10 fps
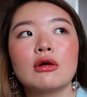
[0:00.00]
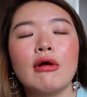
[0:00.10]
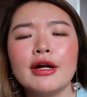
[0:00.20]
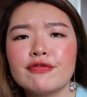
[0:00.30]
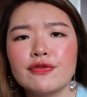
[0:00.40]

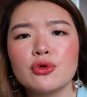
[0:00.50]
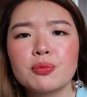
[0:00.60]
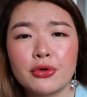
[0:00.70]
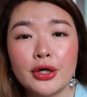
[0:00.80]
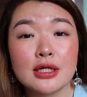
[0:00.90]
quite a few
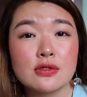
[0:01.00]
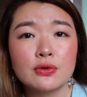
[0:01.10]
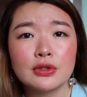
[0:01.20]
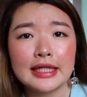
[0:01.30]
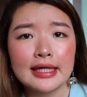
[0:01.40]
products
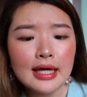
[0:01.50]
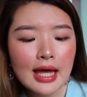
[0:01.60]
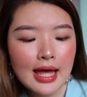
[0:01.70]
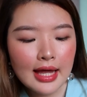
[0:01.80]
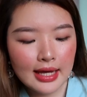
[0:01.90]
only,
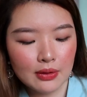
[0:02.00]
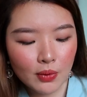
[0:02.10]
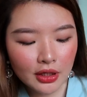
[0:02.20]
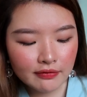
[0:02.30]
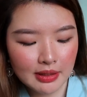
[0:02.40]

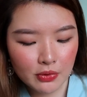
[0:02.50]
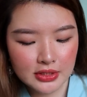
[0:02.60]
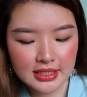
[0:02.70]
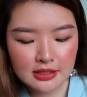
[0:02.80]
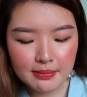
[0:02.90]
and one of them
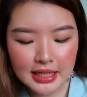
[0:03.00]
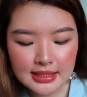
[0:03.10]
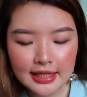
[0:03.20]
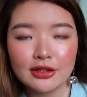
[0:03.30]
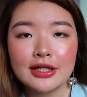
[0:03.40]
was this
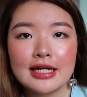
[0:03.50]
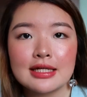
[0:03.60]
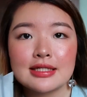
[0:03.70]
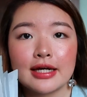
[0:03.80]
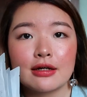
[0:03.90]
mask. I thought that
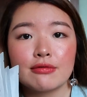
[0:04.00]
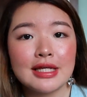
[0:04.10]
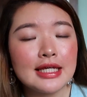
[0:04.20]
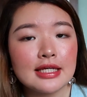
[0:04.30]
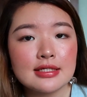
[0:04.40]
it's like a
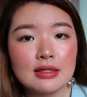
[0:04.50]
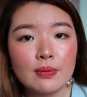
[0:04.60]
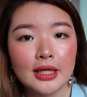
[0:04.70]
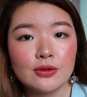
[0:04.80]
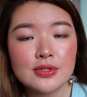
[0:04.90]
really easy
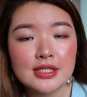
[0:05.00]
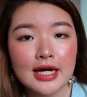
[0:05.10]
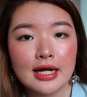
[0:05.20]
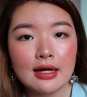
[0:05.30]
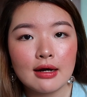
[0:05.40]
way to
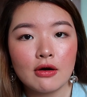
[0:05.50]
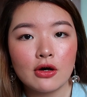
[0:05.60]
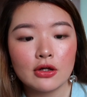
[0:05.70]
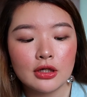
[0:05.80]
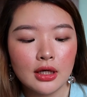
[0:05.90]
start
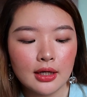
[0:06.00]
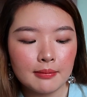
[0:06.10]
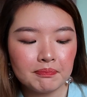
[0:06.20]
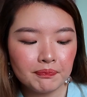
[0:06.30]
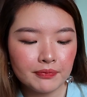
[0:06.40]
on
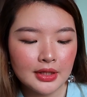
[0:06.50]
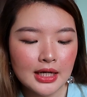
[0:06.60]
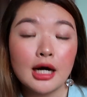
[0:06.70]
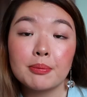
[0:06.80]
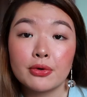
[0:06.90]

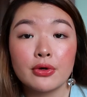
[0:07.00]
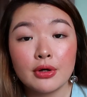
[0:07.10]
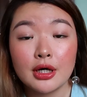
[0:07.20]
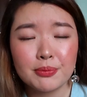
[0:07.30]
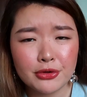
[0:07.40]
her
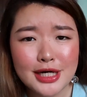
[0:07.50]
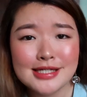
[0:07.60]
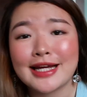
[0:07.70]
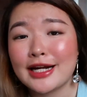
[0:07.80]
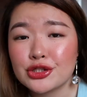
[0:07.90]

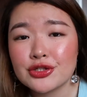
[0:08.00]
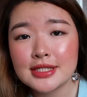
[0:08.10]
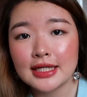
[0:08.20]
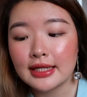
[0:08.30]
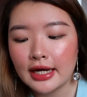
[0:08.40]
products, like natural
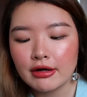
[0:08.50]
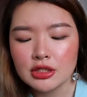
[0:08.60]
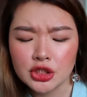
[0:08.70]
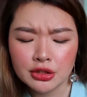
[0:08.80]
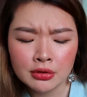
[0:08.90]
skincare
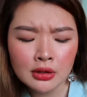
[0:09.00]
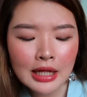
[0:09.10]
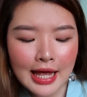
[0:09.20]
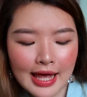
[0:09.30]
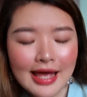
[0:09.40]
in
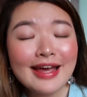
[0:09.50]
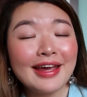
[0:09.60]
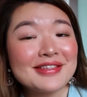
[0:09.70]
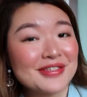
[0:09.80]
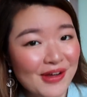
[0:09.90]
general.
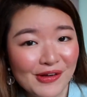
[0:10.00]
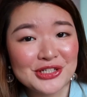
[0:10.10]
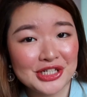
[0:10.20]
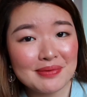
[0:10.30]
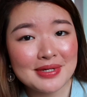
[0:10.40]
It's not
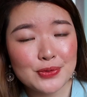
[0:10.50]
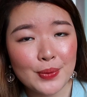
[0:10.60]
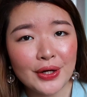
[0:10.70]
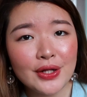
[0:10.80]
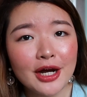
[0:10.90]
cheap as
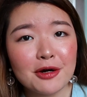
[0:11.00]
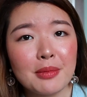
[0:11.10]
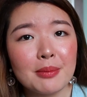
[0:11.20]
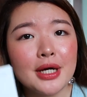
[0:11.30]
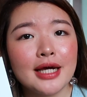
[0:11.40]
well. I
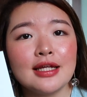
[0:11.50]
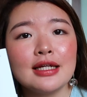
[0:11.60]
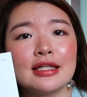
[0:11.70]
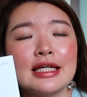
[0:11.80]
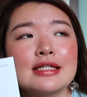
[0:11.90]
remember I
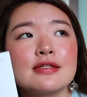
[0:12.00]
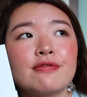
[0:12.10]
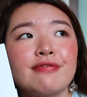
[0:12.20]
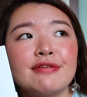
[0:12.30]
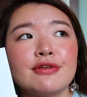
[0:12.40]
think these
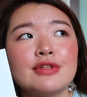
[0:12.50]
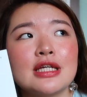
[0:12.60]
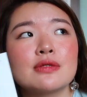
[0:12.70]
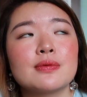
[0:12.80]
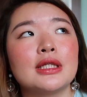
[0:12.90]
5 of
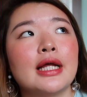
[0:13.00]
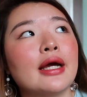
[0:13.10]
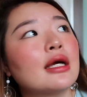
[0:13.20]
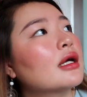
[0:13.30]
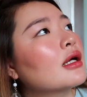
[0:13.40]
these were
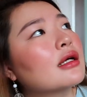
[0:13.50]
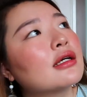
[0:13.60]
like,